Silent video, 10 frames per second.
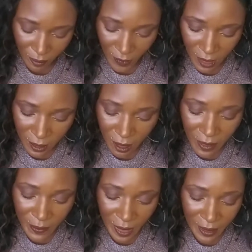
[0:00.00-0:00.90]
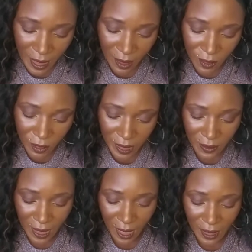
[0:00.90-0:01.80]
sorry about that horn
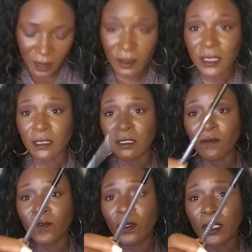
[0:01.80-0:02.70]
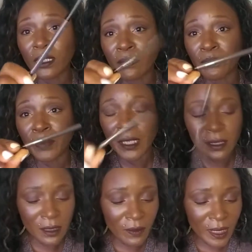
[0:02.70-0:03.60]
you guys so it's a sephora
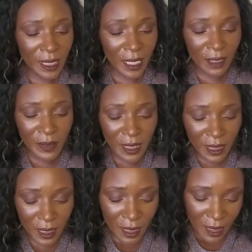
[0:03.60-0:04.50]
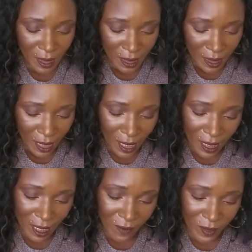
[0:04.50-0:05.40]
pencil in ebony i
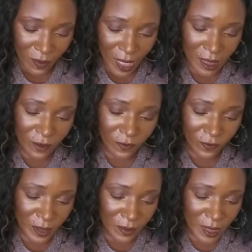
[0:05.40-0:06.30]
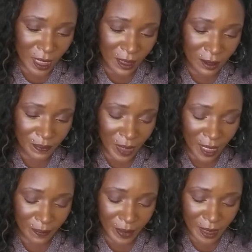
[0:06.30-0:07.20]
have quite a few
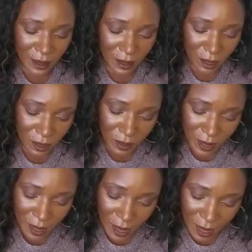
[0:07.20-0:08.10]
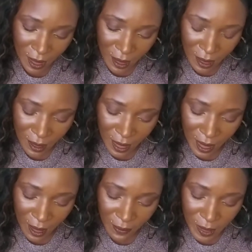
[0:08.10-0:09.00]
ColourPop pencils that
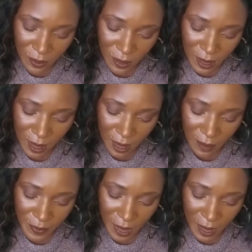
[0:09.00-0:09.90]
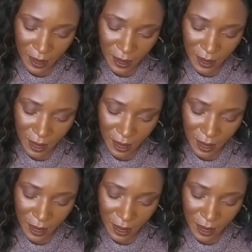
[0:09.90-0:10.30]
i've used up that's